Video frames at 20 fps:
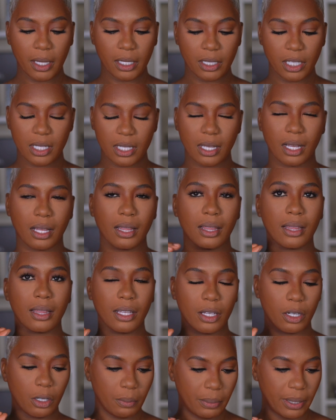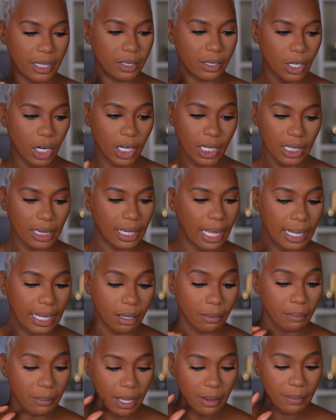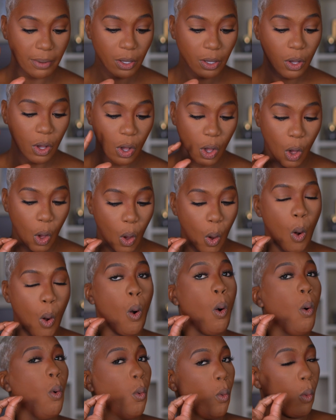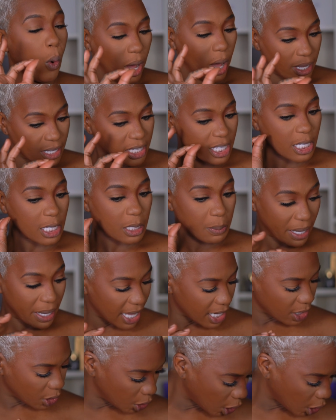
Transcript: just a little bit darker, like maybe a smidge